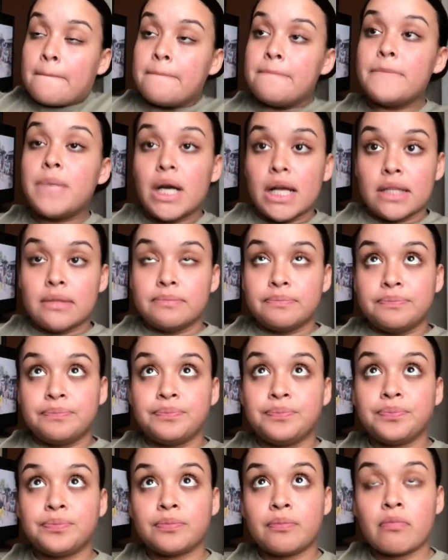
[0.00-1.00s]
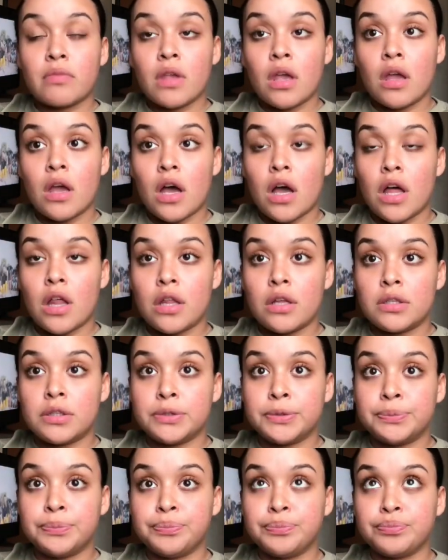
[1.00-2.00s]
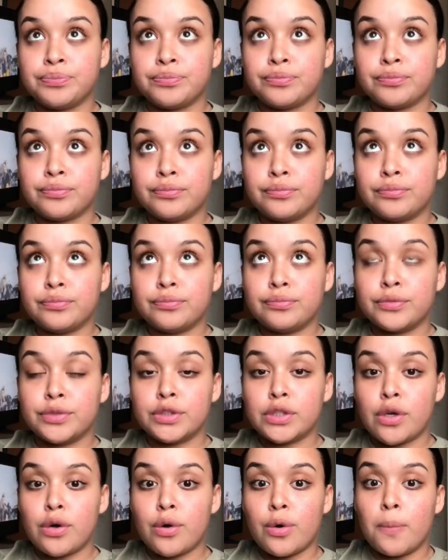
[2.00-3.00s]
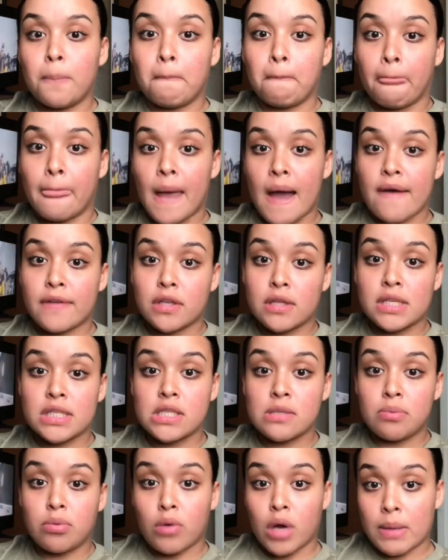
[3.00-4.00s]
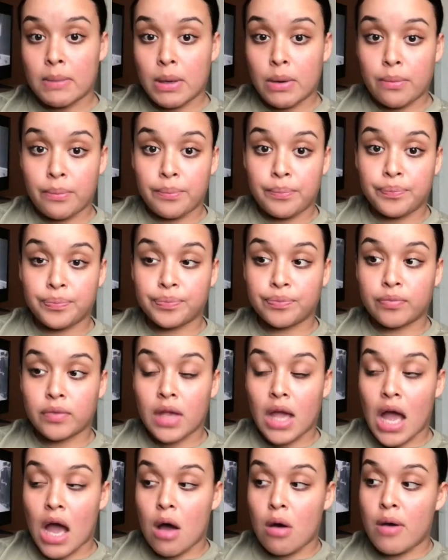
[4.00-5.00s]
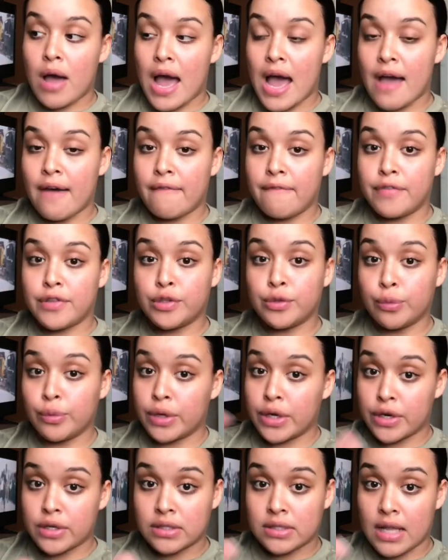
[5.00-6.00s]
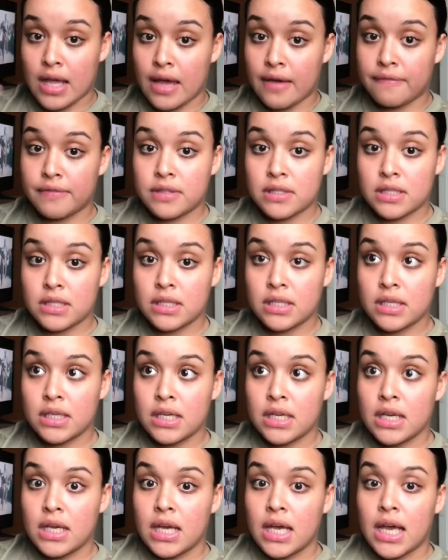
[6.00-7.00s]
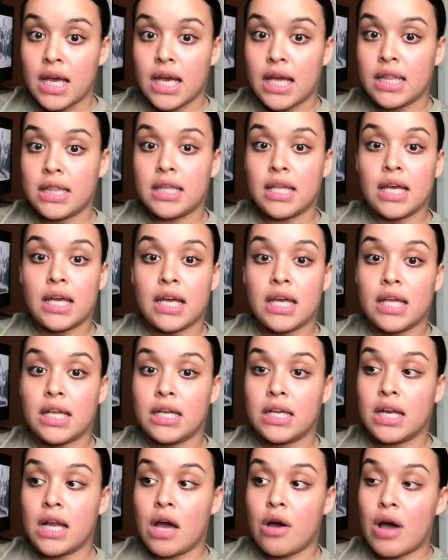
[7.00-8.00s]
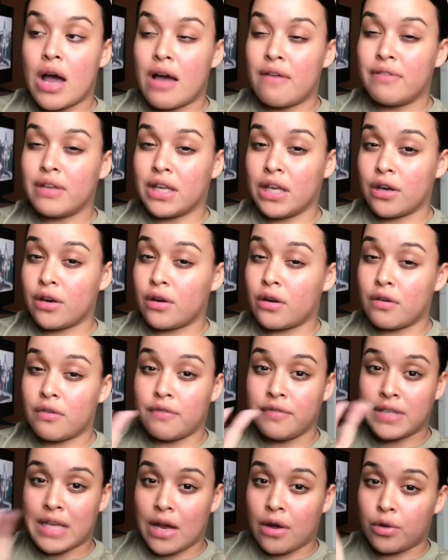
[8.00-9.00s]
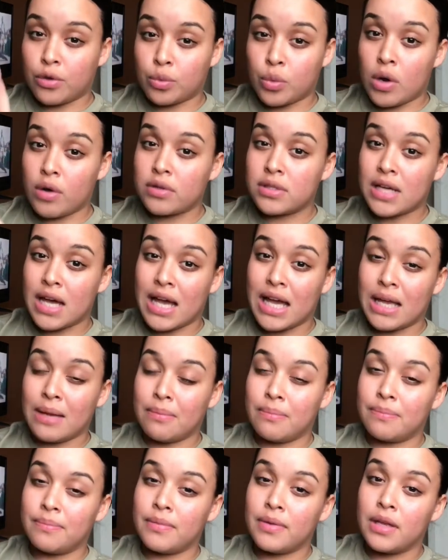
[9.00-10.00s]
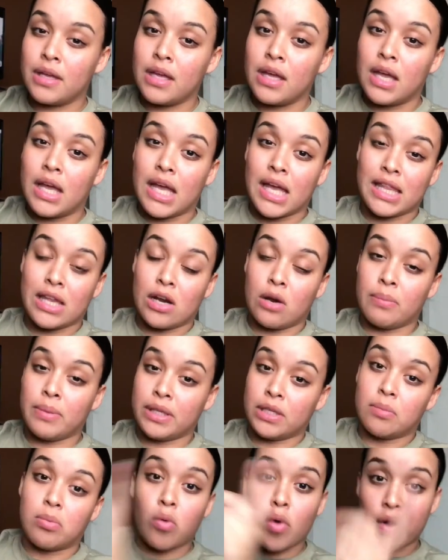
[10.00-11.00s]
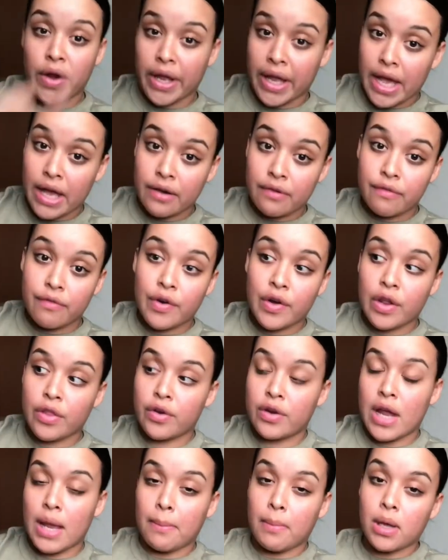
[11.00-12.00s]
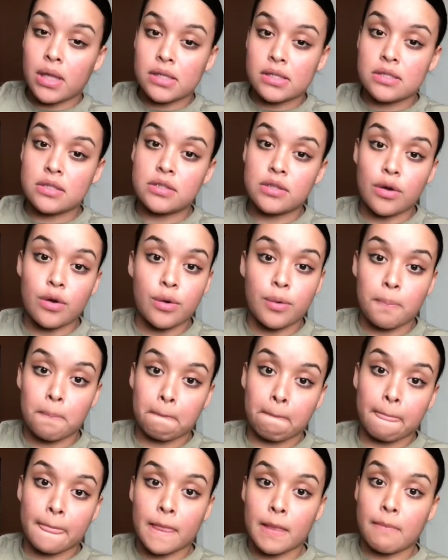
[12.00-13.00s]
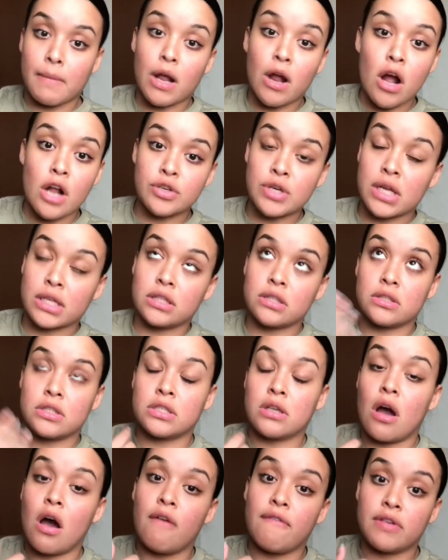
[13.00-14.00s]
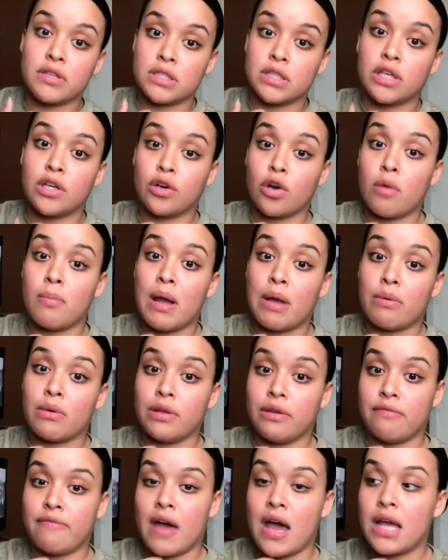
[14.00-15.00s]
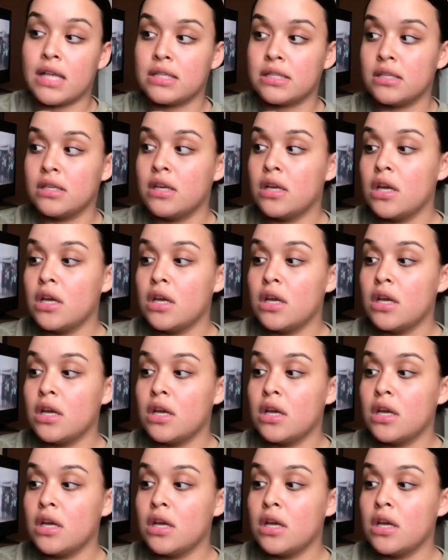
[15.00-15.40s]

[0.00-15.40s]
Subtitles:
But, so after this deployment, I'll have 2 years left, and then I'll have a year of dwell time, and I'll be deployed again for another 9 months. So my contract is obviously gonna go by really fast.